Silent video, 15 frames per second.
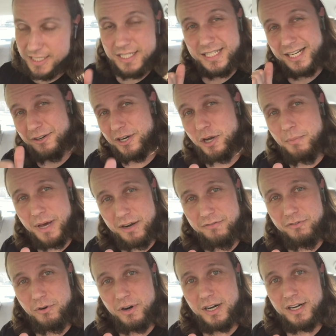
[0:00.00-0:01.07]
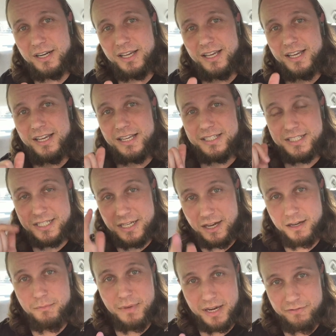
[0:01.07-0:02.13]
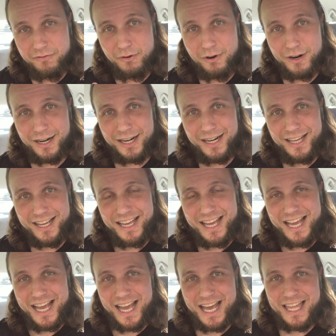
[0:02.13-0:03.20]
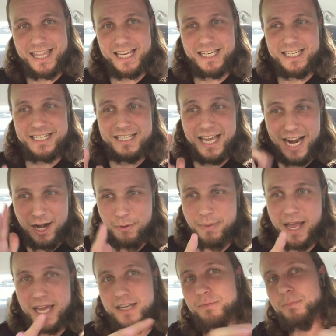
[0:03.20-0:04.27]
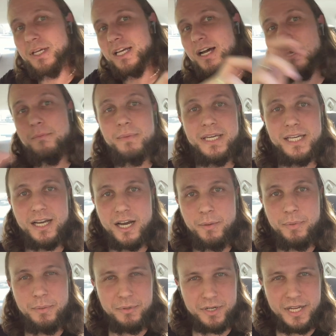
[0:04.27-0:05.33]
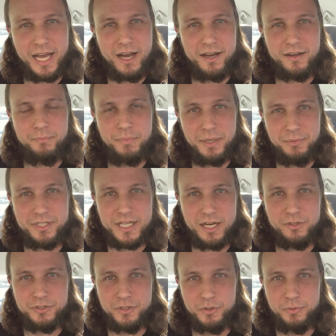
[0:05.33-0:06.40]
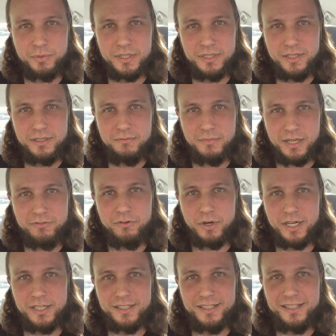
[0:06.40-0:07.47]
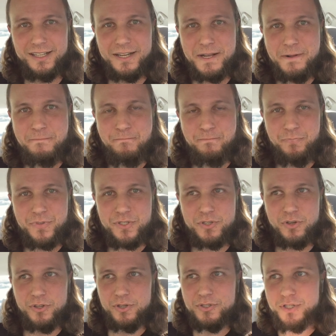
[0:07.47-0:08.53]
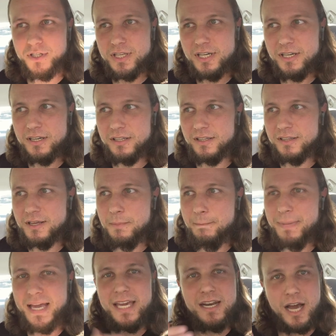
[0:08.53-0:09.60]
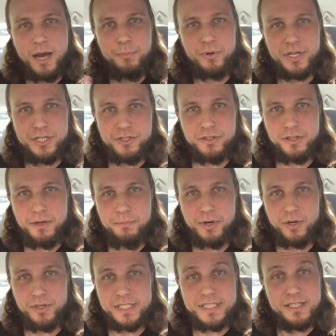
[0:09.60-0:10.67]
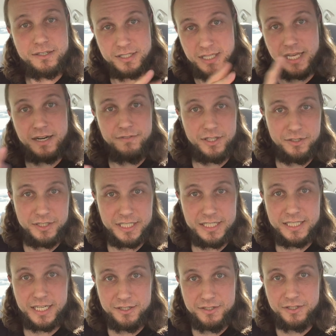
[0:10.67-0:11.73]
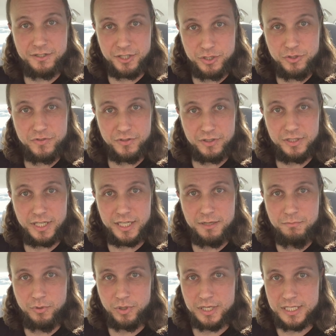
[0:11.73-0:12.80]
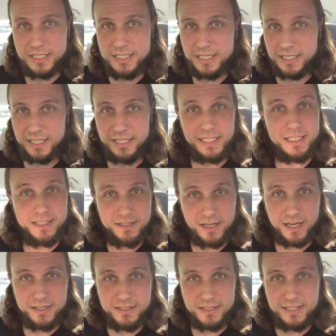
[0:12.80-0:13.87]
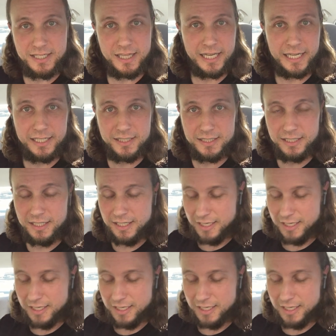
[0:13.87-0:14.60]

stereo metaphor, his tongue metaphor, and then his hairband becoming a paper towel tube metaphor. So those are the main operational components. There's a lot of other details that are useful and important, and he discusses at length.